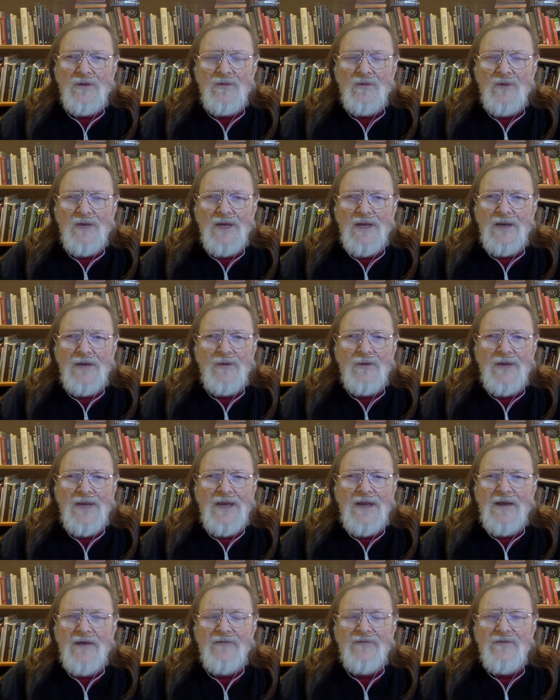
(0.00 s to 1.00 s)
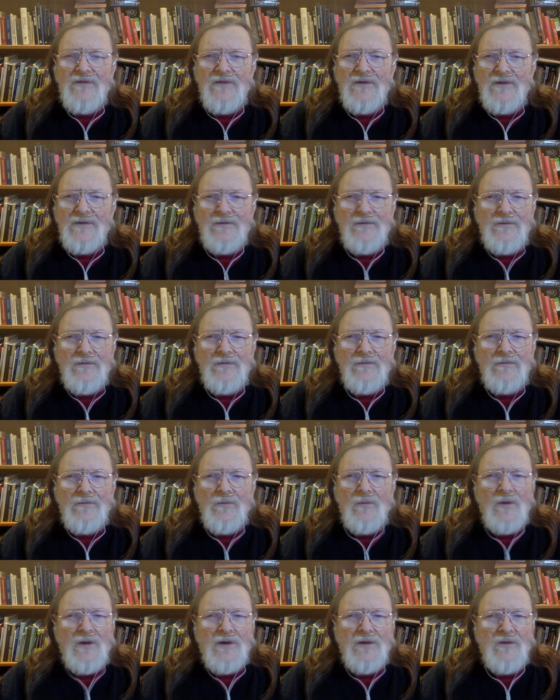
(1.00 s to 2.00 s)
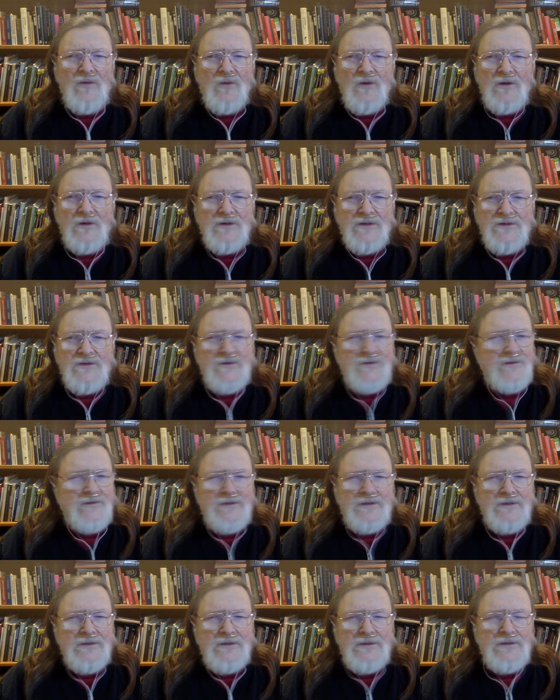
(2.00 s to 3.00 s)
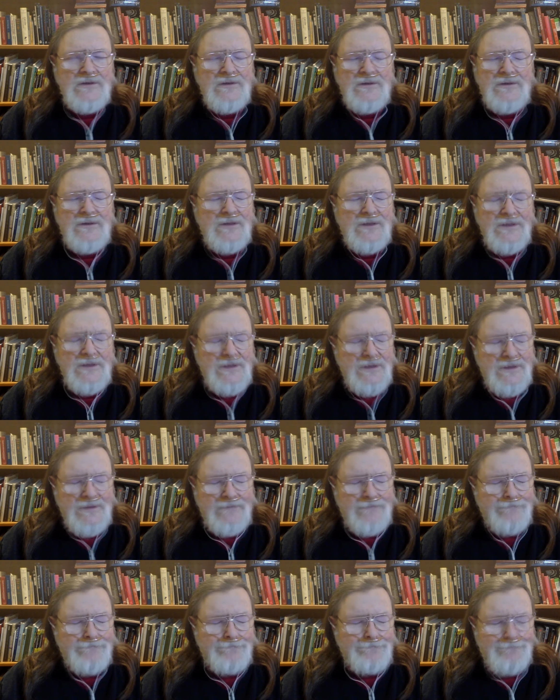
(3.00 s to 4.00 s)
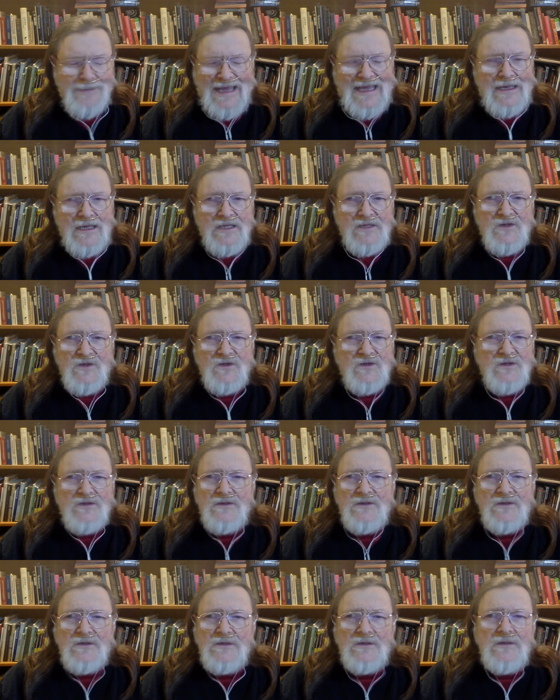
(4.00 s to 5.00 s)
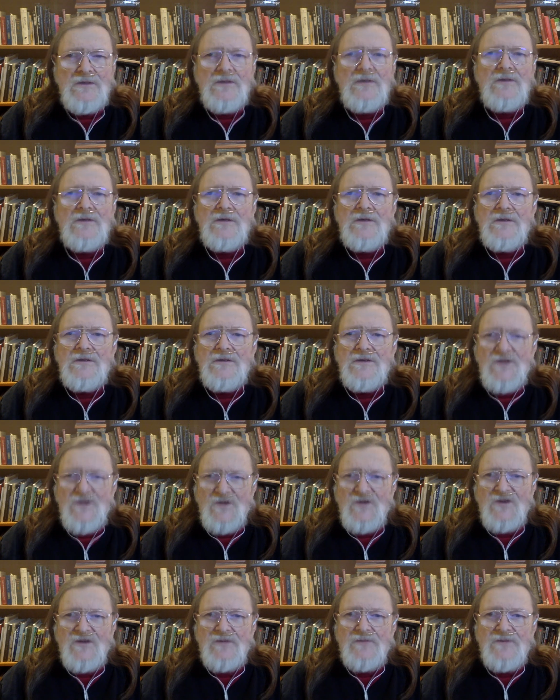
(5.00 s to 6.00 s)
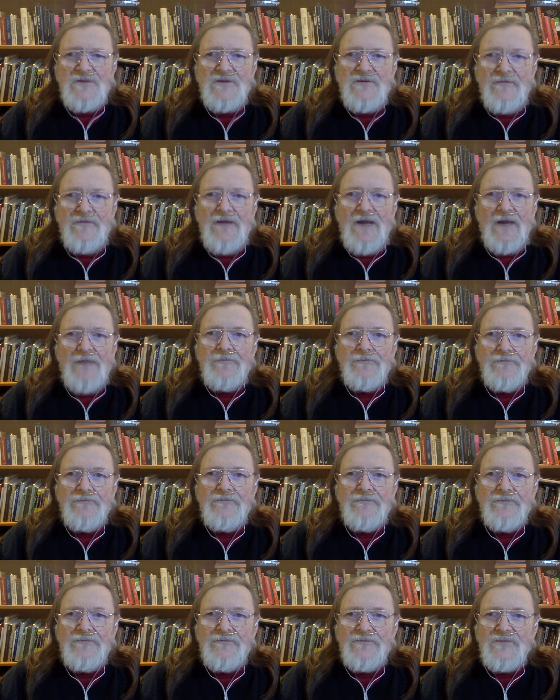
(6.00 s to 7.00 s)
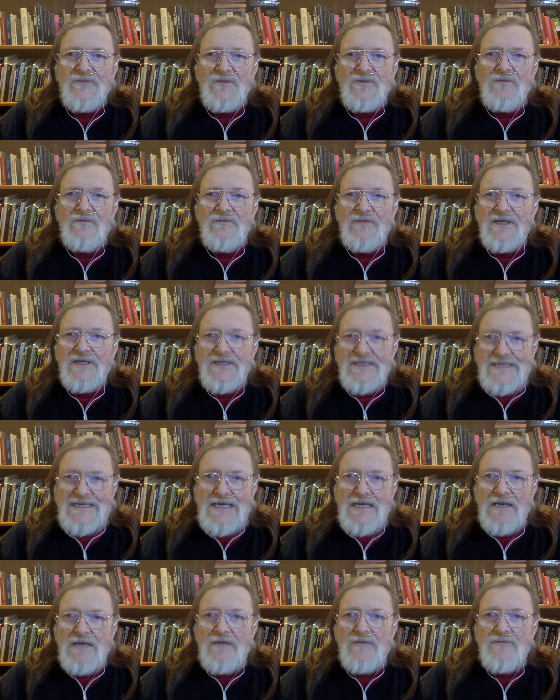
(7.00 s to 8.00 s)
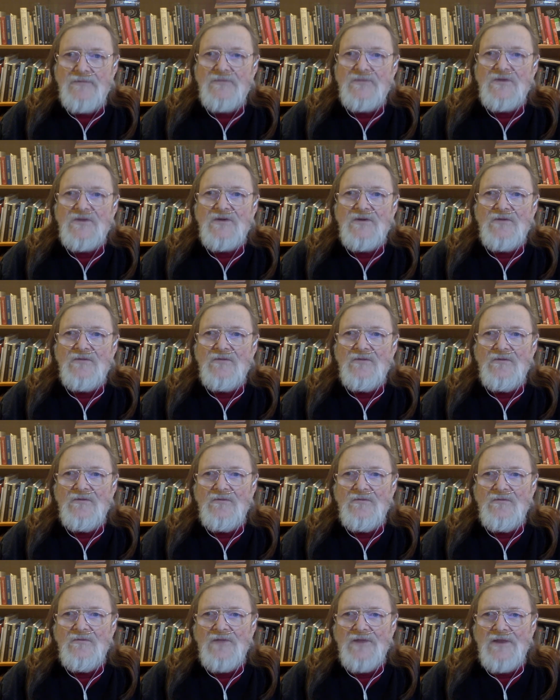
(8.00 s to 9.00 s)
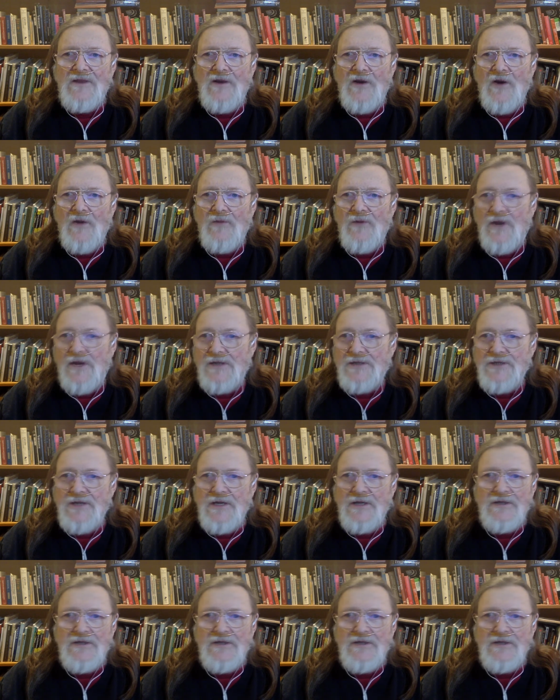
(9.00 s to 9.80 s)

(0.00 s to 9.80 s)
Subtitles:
We have one of the world's best systems development teams within our project.